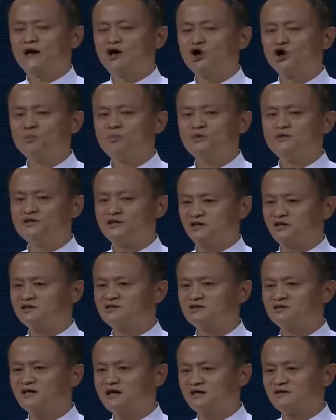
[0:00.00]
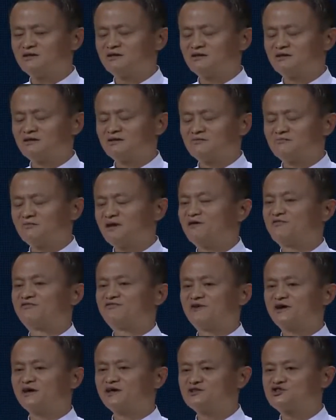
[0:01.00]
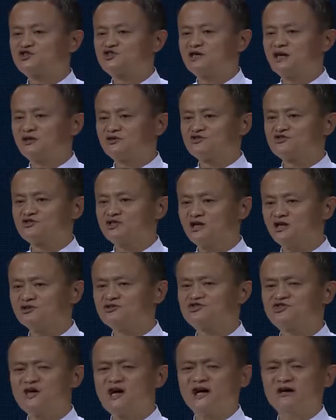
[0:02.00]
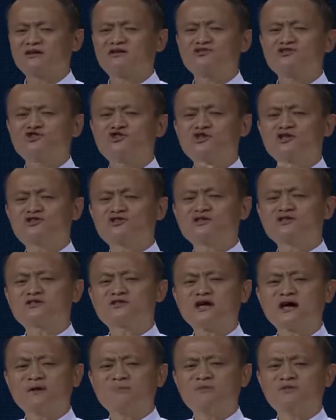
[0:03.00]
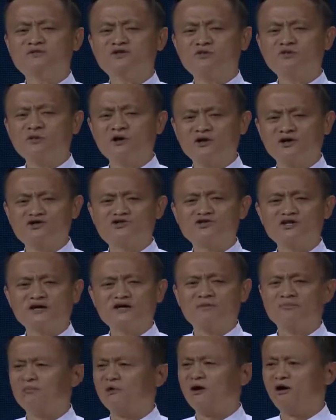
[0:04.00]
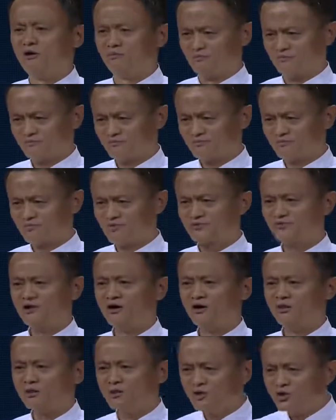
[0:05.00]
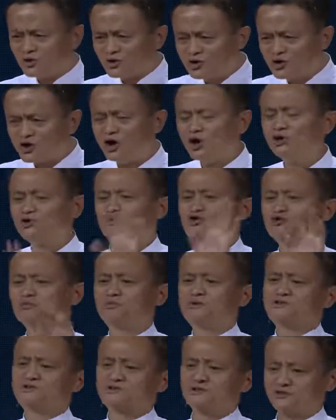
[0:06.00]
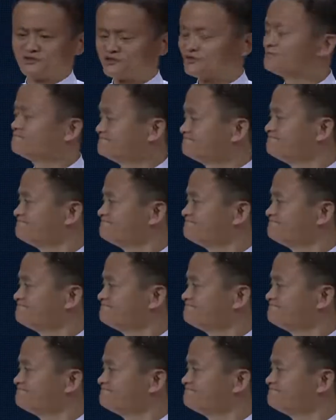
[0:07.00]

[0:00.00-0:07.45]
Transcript: I open the internet, my friend in Seattle say, Jack, just to type in the word, it's not a bomb. So go do business.